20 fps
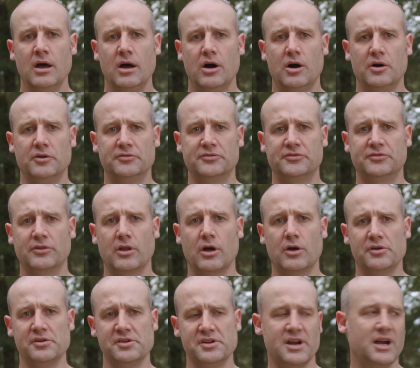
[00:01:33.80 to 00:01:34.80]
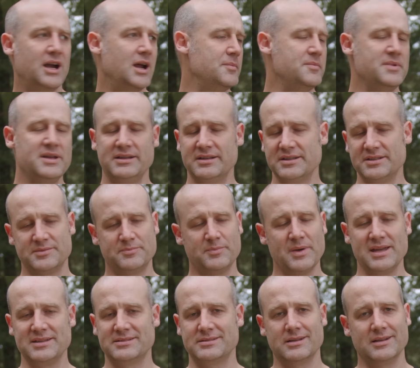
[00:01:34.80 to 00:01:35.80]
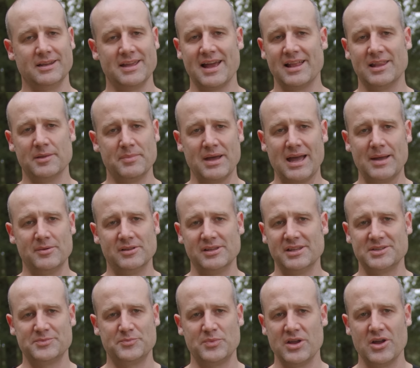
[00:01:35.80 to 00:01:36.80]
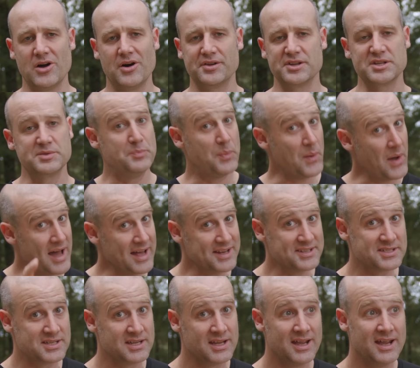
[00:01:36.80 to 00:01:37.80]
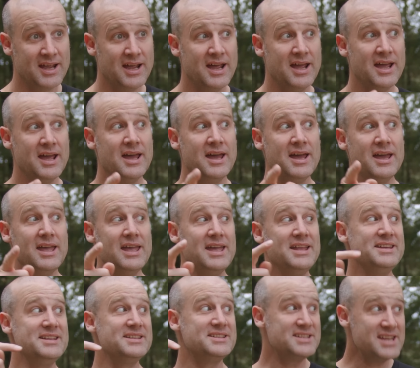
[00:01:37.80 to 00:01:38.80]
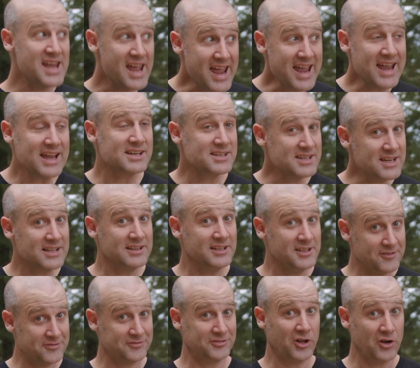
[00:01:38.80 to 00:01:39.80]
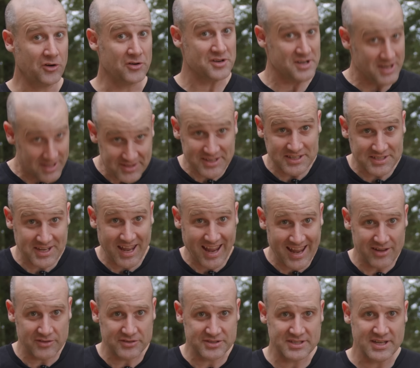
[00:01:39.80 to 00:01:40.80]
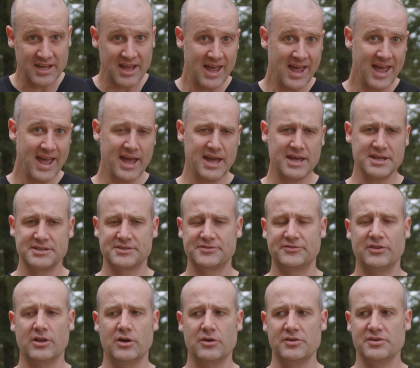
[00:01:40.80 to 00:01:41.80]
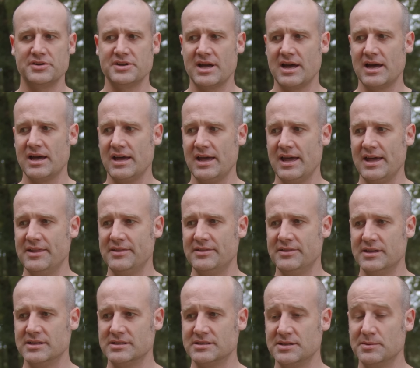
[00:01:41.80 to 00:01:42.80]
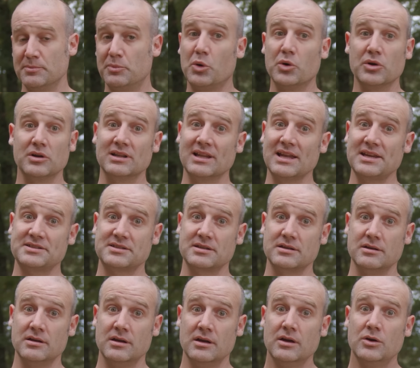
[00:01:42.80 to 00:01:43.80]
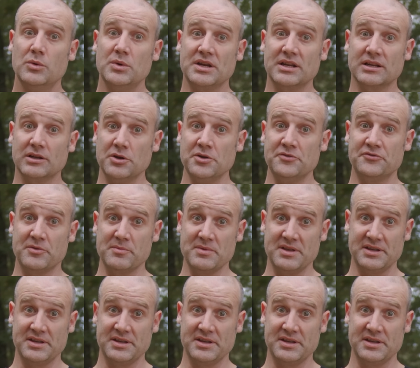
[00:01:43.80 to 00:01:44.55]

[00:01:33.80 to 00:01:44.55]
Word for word: of Florida. I mean, it's basically Alabama, let's be honest, but it is technically Florida. This counts as Florida, and there's an important lesson we can learn from